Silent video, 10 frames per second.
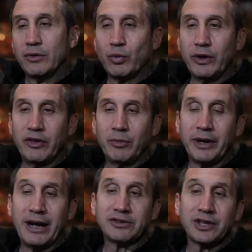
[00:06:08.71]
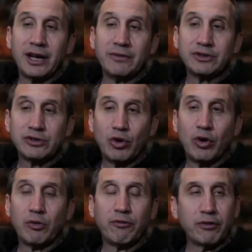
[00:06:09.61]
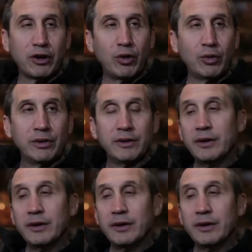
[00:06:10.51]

rhythm and outside of his normal flow.